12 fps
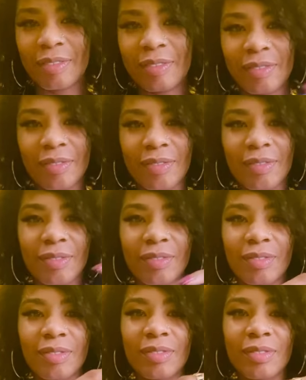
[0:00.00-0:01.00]

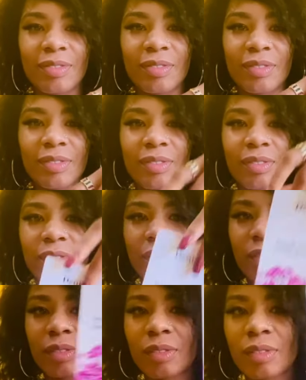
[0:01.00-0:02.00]
Nobody speaks.